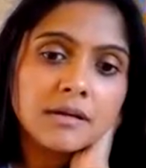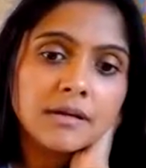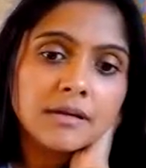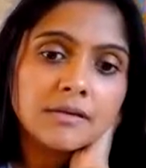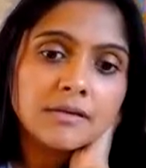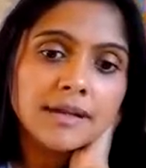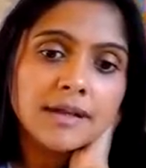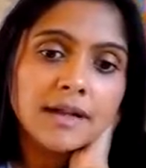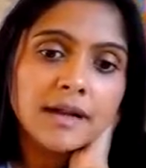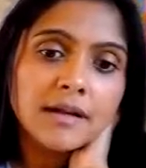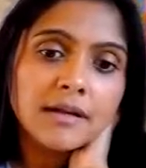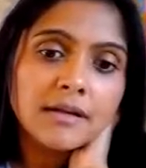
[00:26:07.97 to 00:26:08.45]

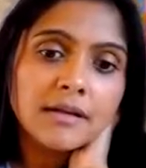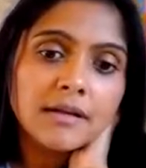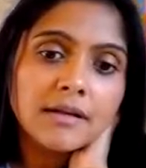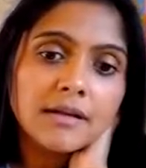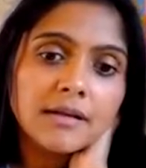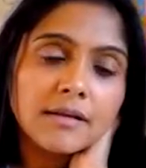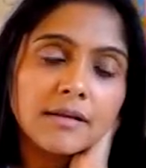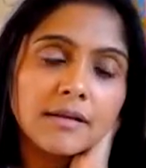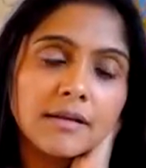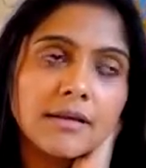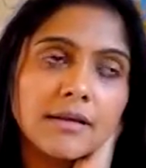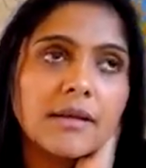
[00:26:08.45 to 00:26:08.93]
then I
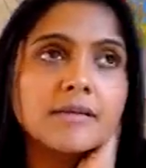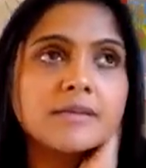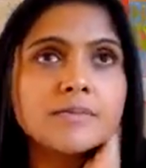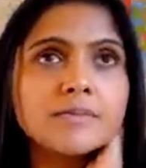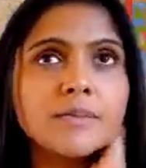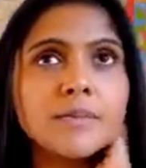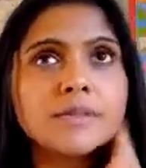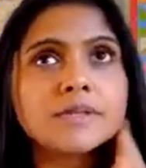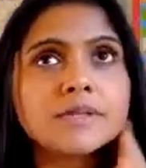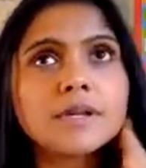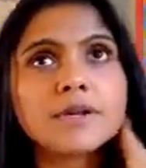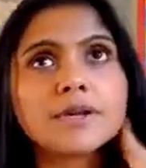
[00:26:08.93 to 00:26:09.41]

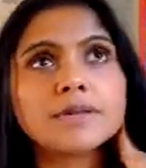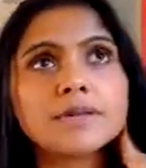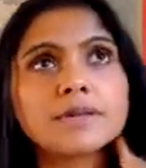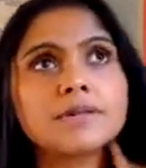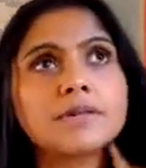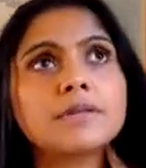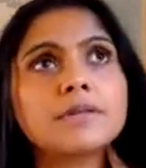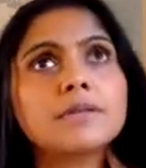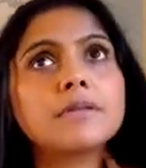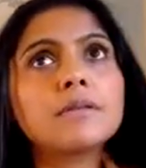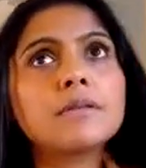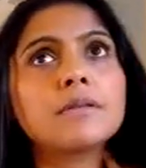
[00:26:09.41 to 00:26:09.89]
suppose I could
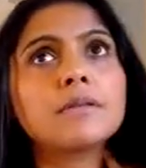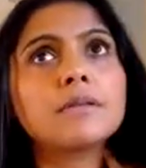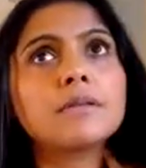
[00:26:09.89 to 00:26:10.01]
do